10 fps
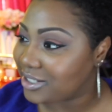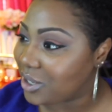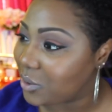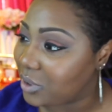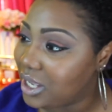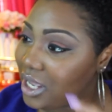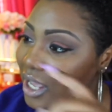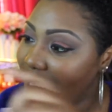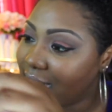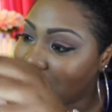So
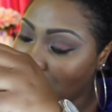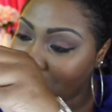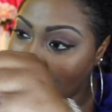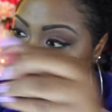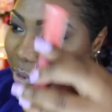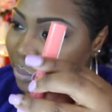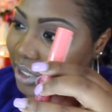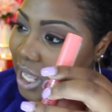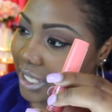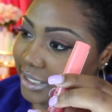it's Maple
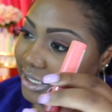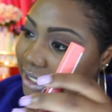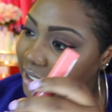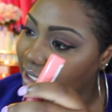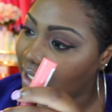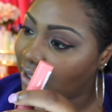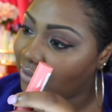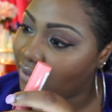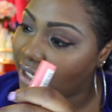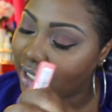Blondie,
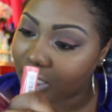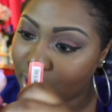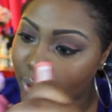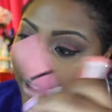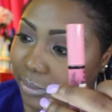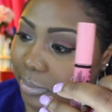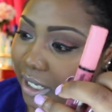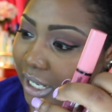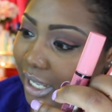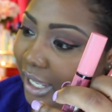Vanilla Cream
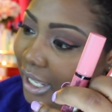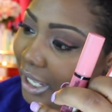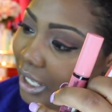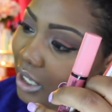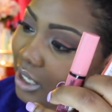Pie,